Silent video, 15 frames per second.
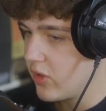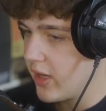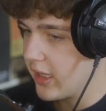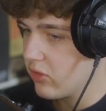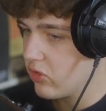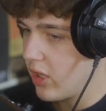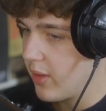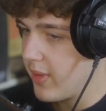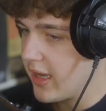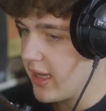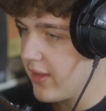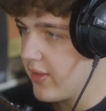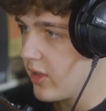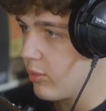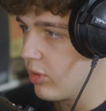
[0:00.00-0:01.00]
Drag and drop that
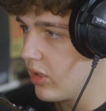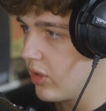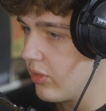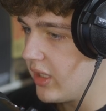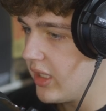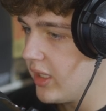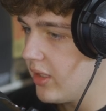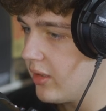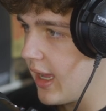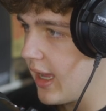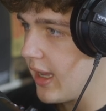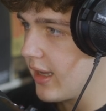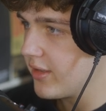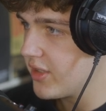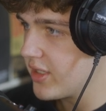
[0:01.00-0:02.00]
in there below Yeat,
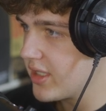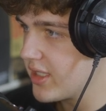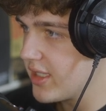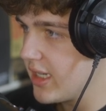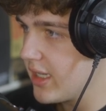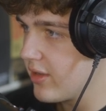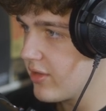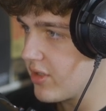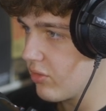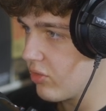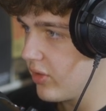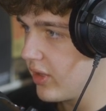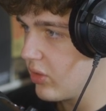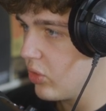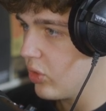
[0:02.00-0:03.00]
and as you can see, there's a
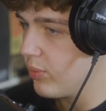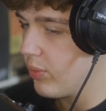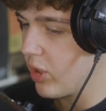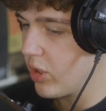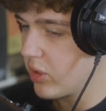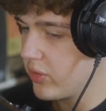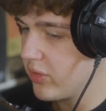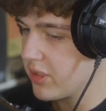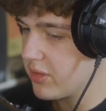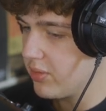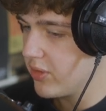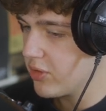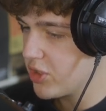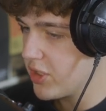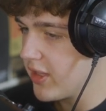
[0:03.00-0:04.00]
really cool particle
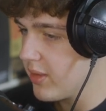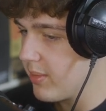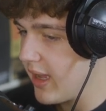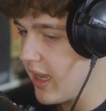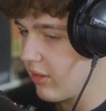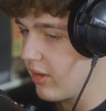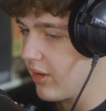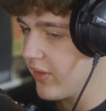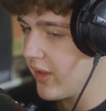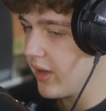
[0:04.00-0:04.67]
explosion in the background